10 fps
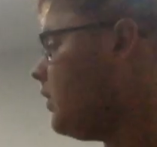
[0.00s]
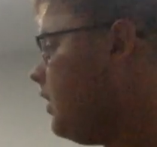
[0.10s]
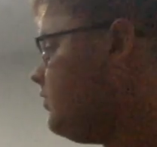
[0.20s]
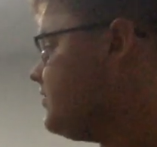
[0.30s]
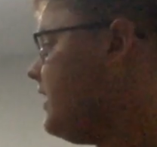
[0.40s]
to
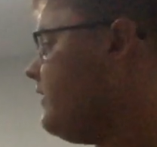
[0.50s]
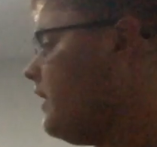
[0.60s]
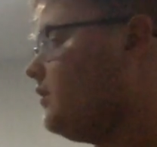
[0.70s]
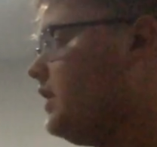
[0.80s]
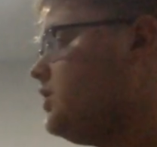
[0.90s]
understand
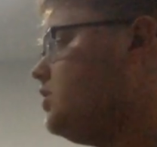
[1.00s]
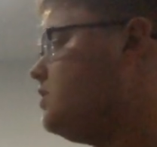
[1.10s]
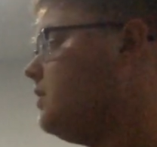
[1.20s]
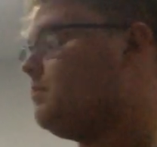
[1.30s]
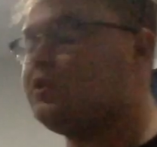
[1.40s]
that
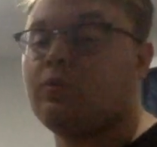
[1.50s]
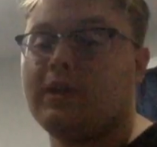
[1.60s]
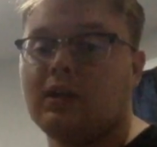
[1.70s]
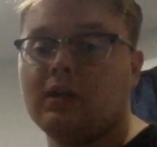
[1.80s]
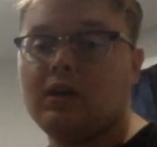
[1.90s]
relationship
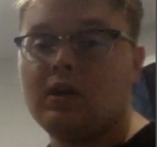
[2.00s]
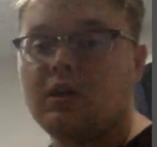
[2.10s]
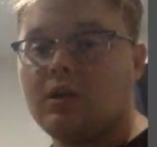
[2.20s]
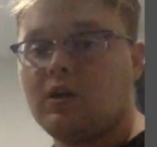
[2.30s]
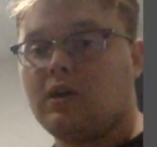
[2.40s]
between
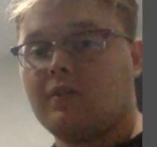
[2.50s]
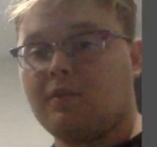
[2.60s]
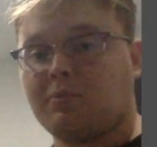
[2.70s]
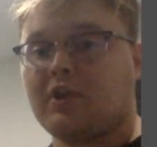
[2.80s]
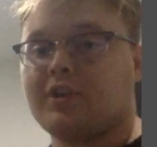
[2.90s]
the
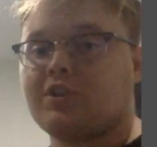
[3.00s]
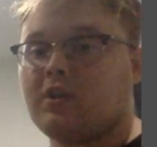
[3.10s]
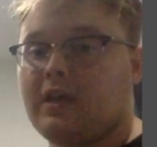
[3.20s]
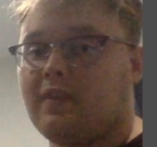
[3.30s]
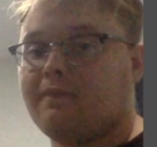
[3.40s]
pressure and the